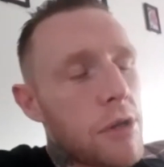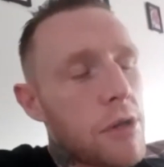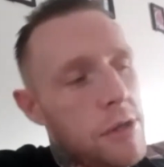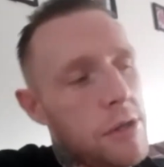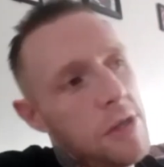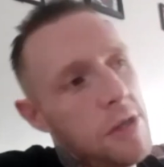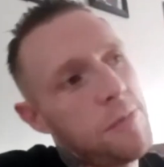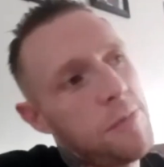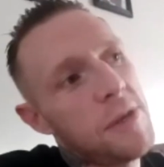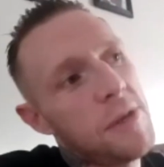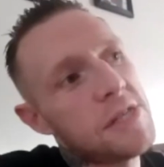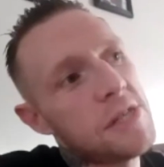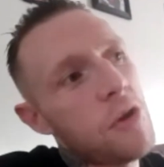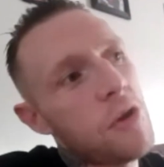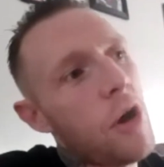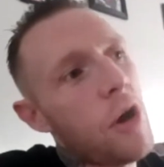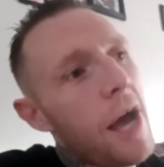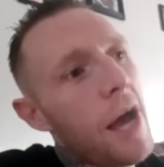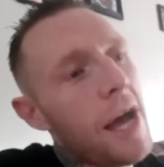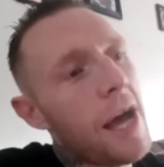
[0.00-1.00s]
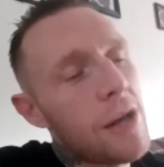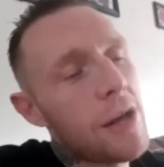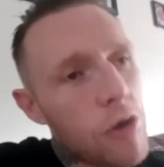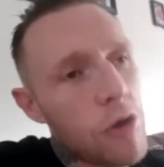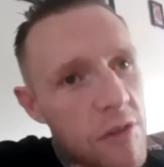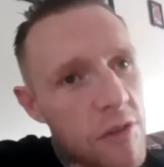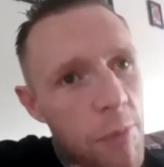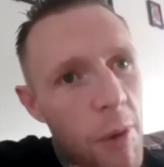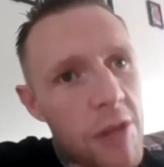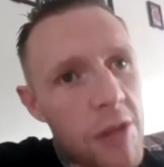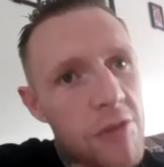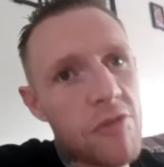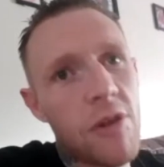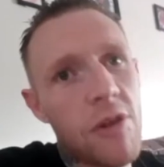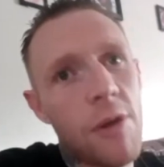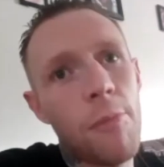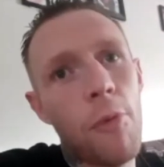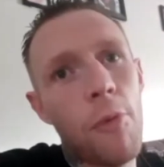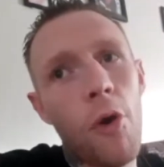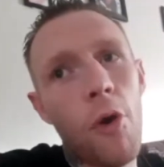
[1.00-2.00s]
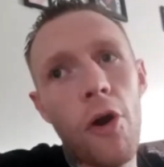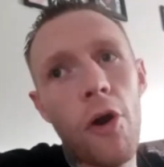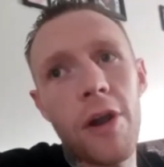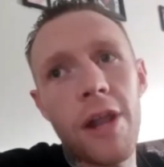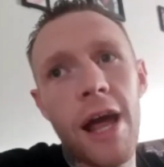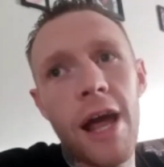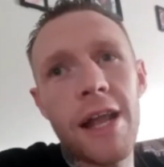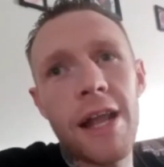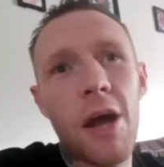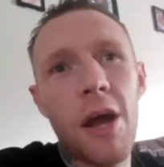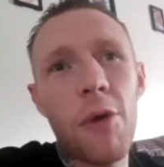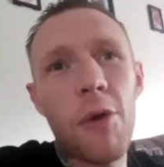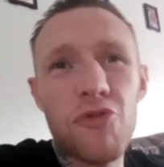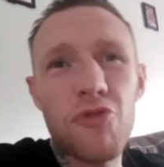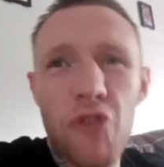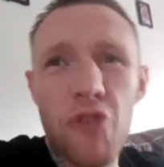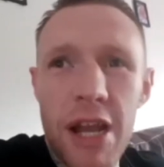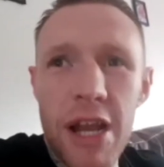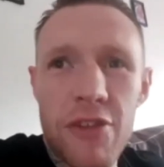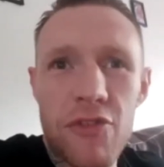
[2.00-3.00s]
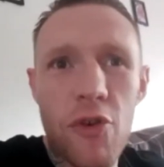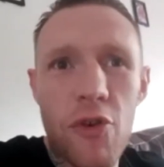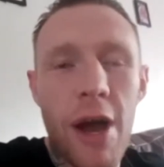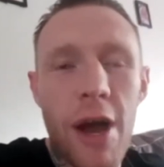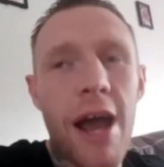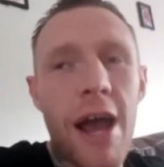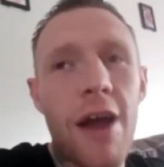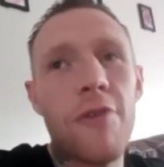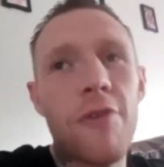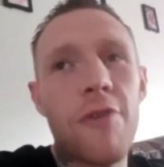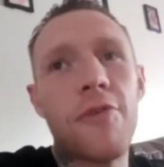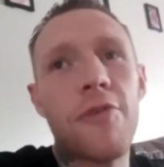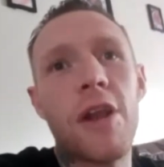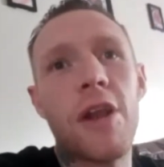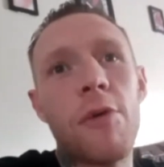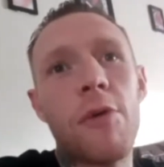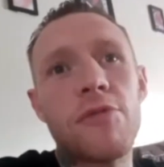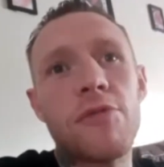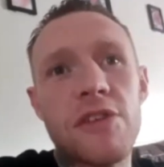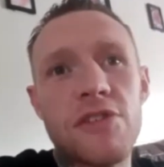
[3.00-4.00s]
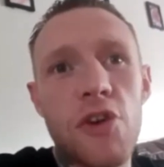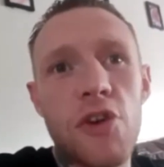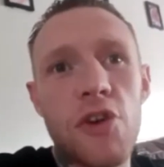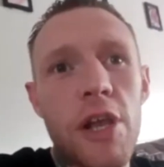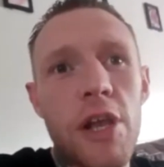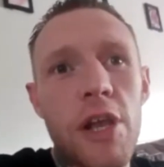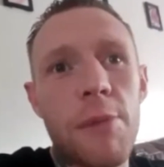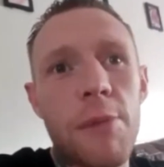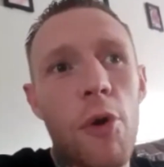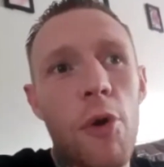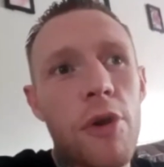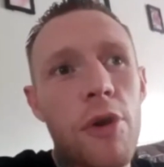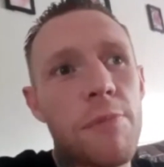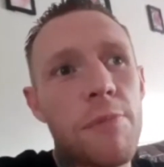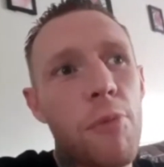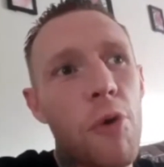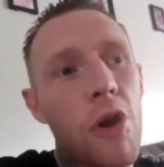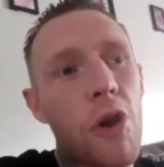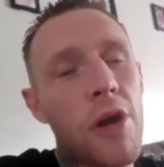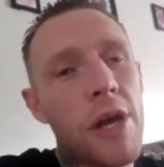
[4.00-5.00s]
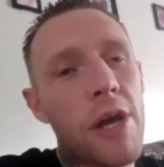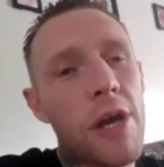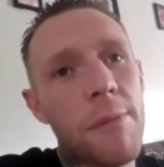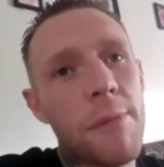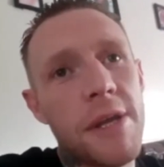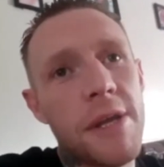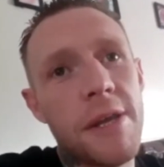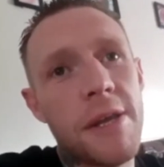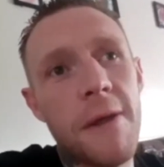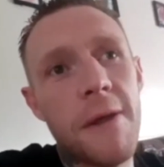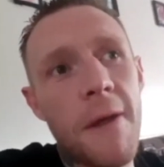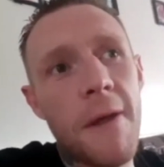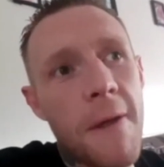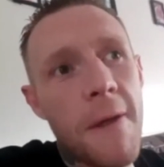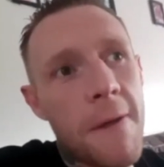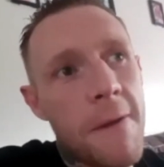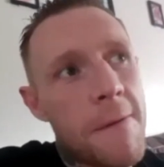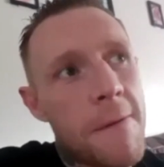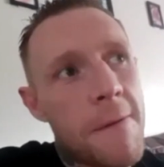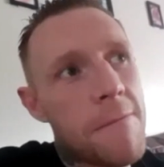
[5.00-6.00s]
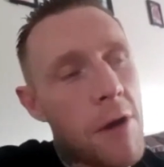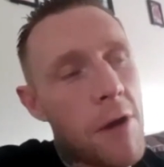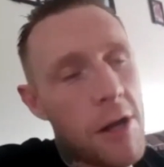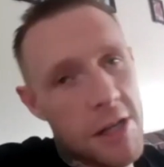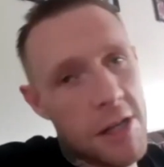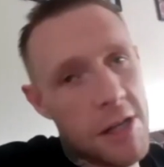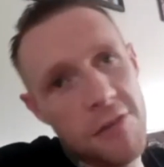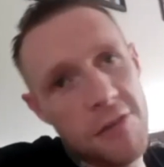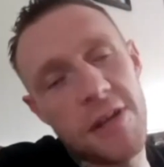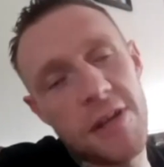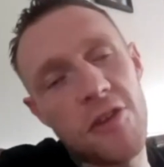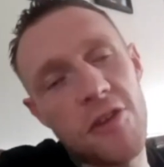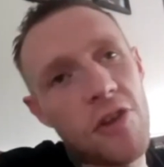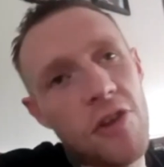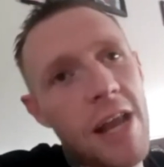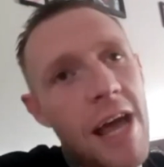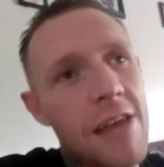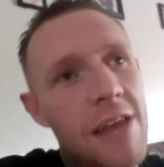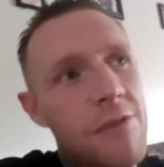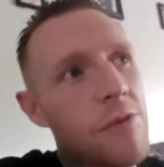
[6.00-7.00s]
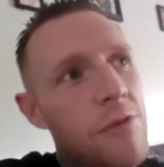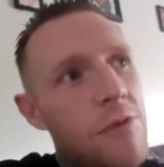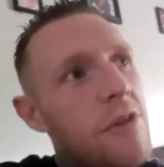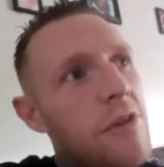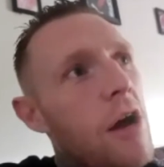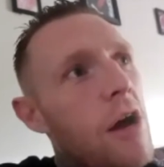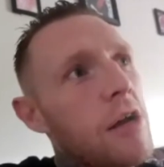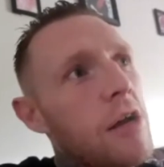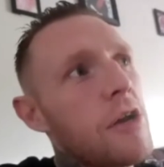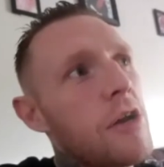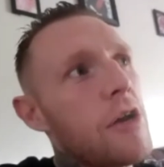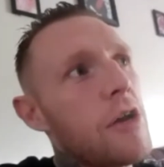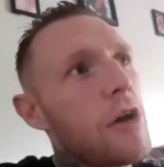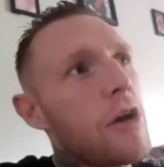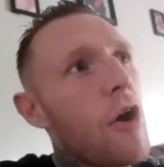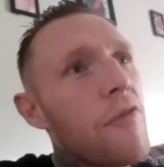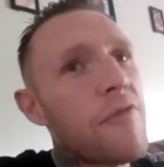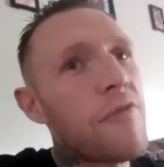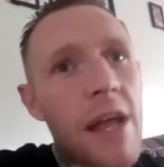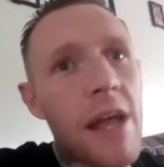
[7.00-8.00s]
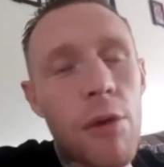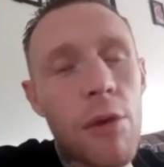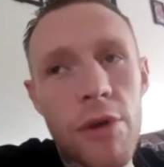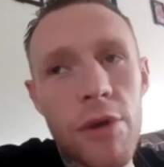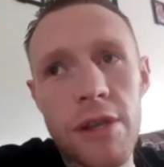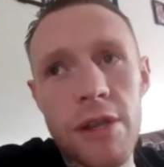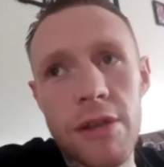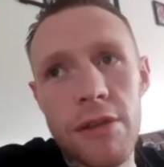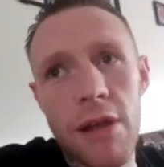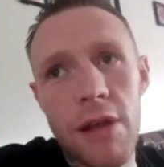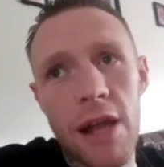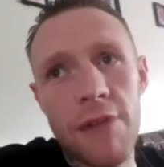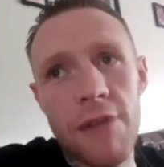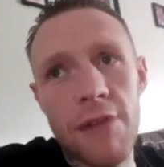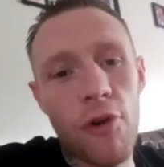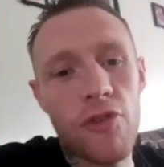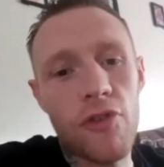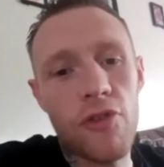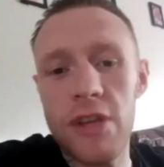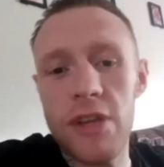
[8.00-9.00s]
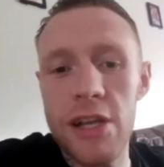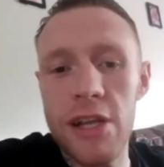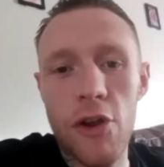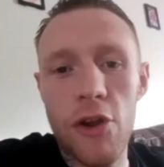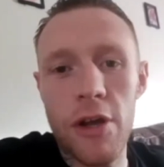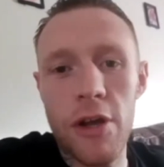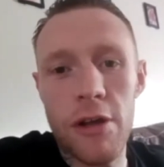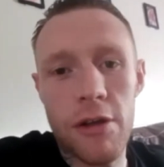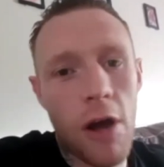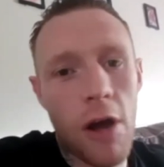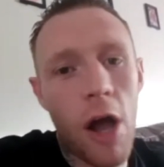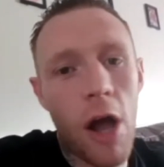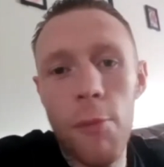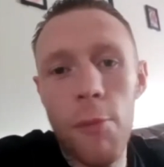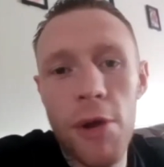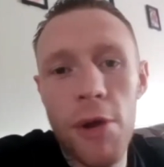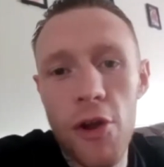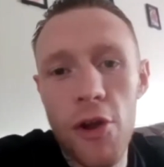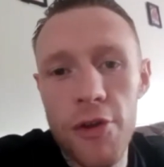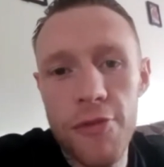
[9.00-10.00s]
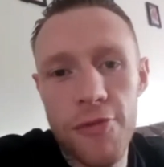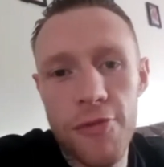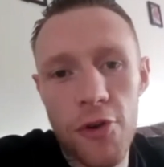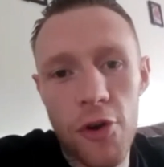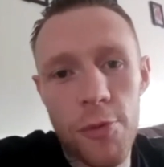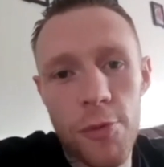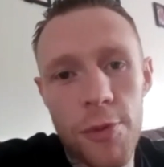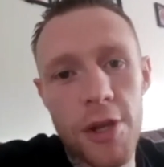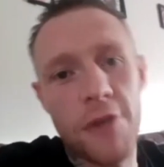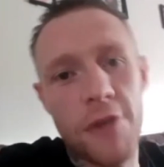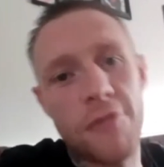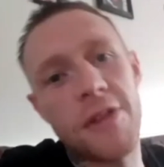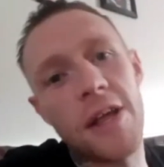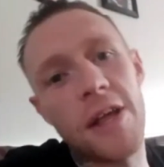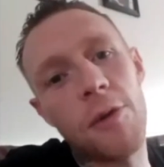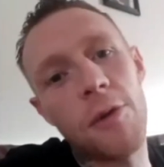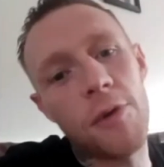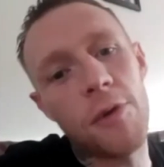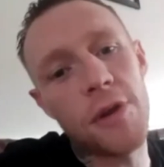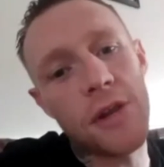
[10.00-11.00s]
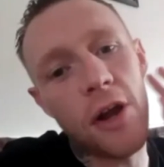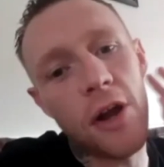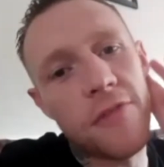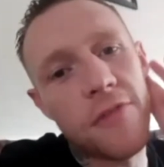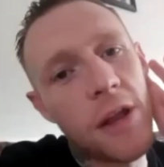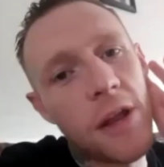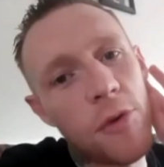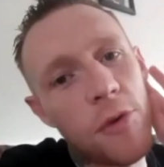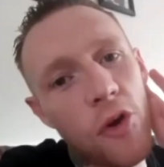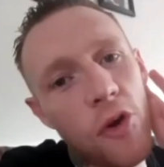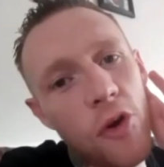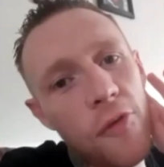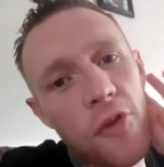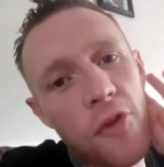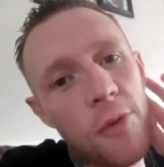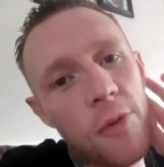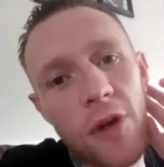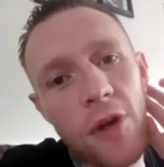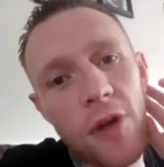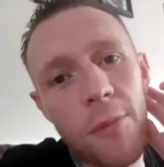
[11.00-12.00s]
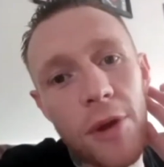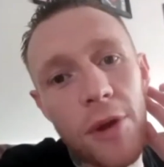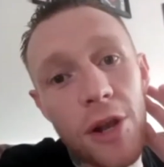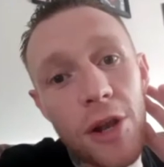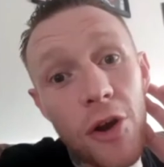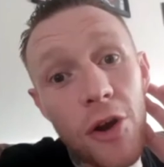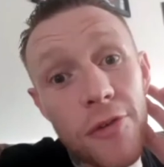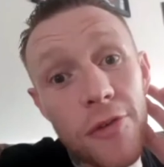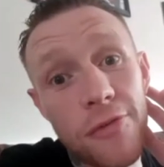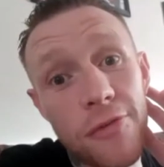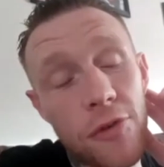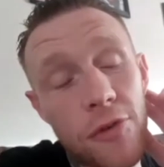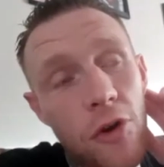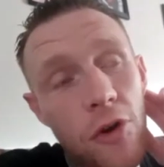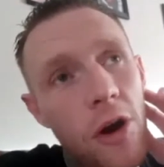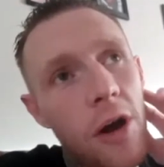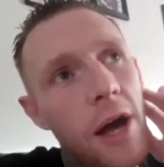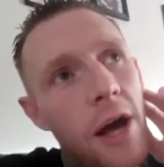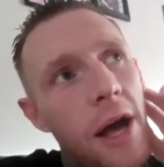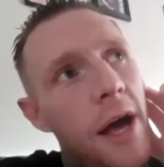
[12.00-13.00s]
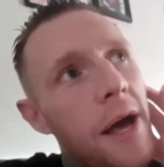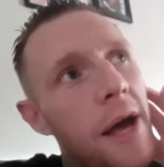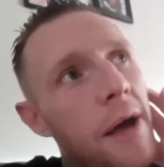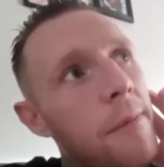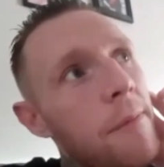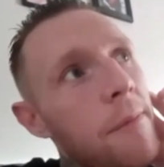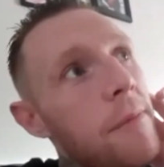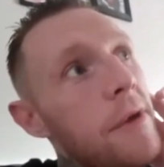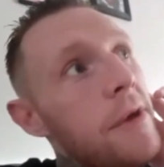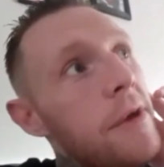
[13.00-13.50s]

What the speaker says: Especially, I had loads of sponsors on board, and I was training so hard for it, and I was excited about it. But like, I mean, I think I said it to last time I was talking. Like, I've dealt with adversity all my life. You know what I mean? I've dealt with tough times all my life. And